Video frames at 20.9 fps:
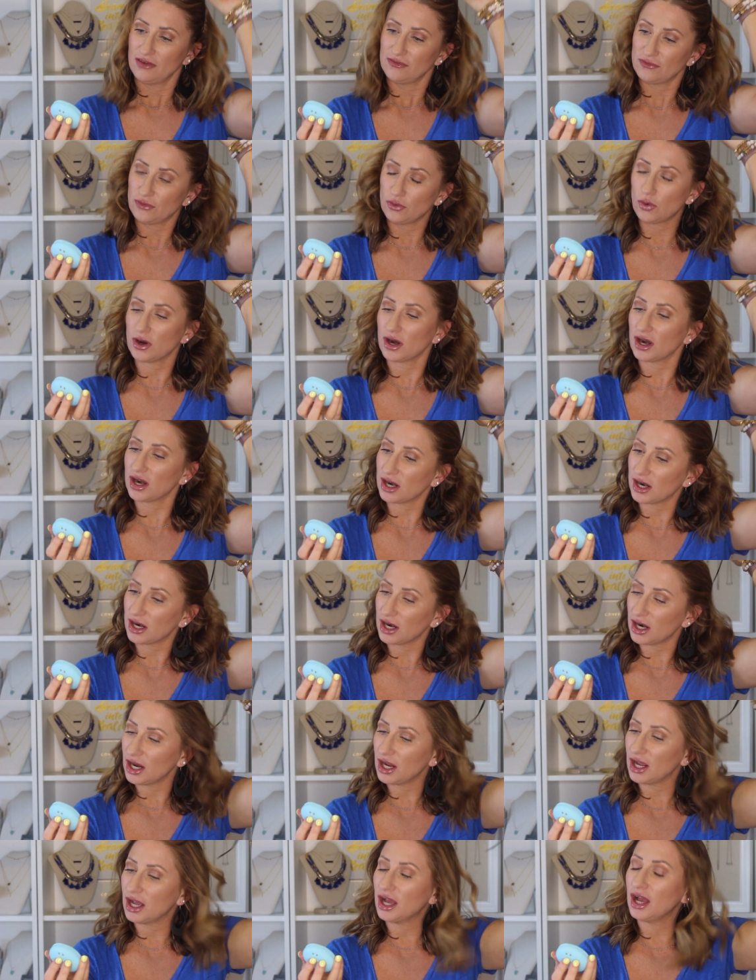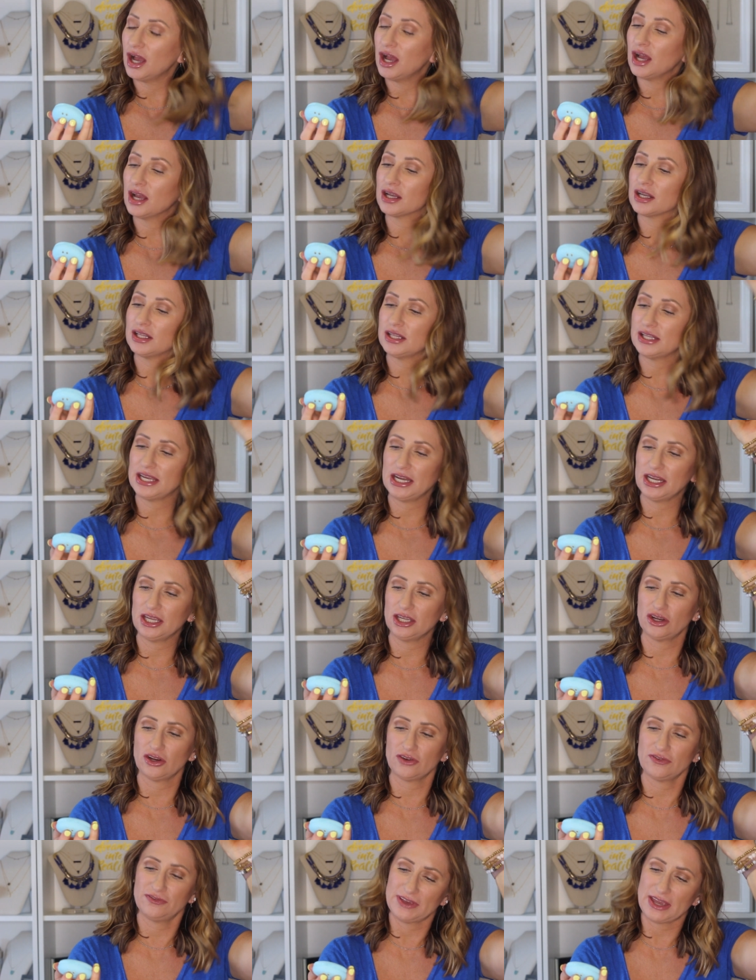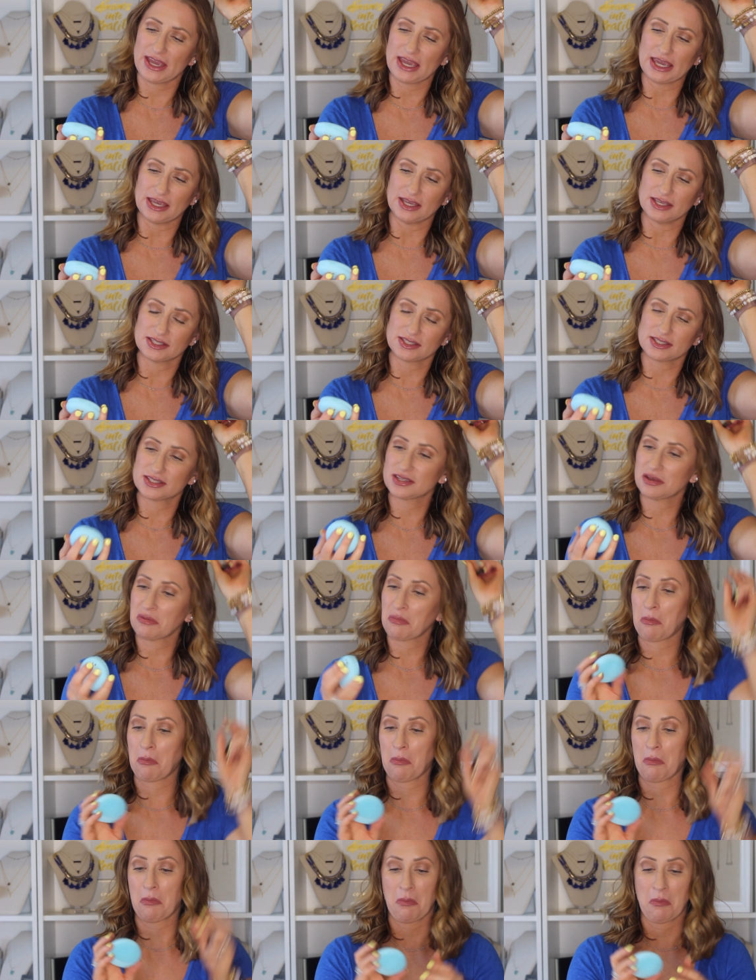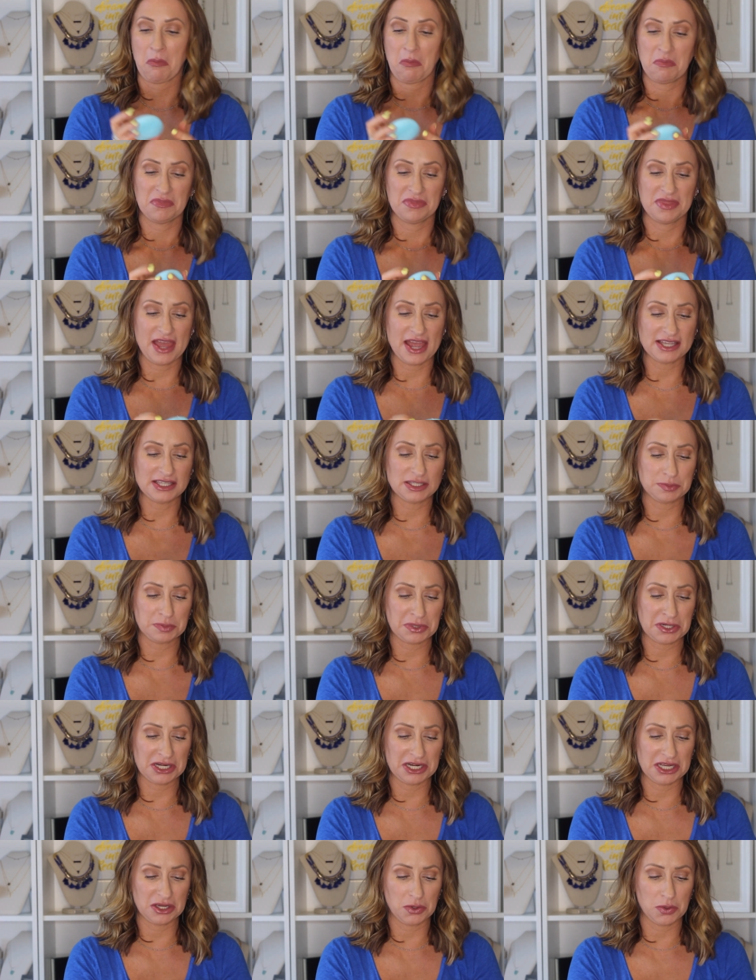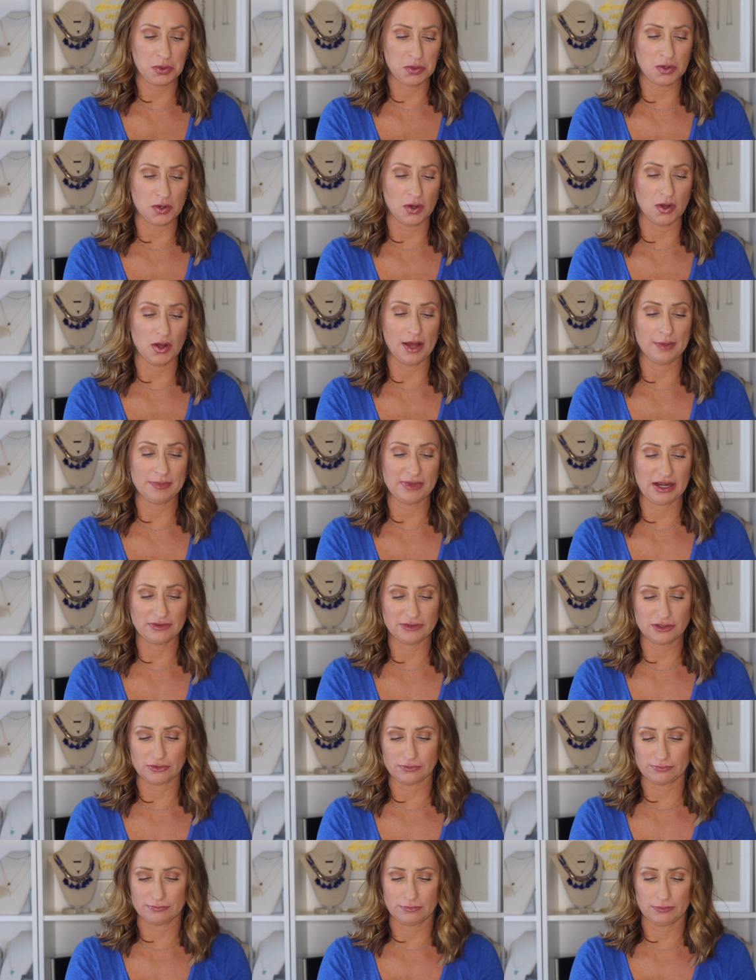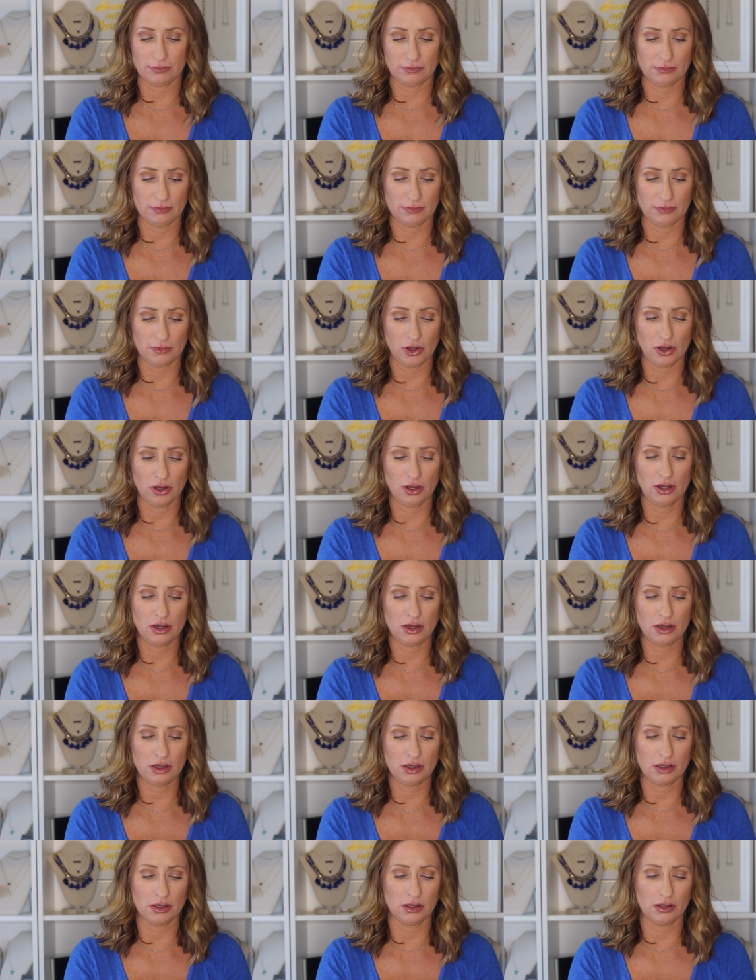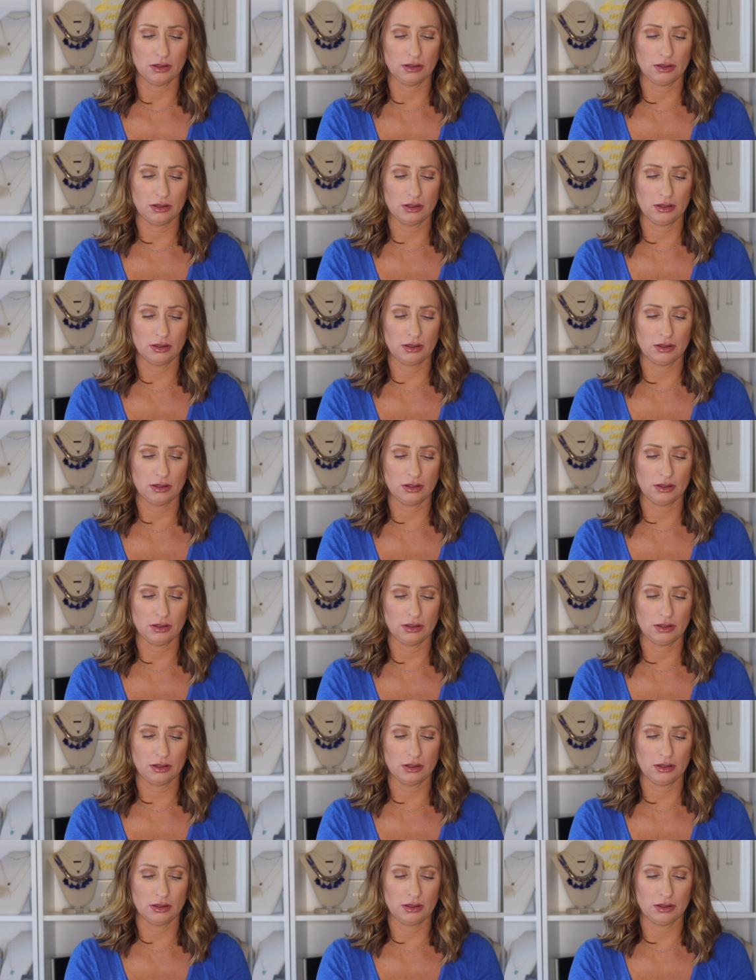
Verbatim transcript: for cleaning your face. That's pretty cool. I mean, after oh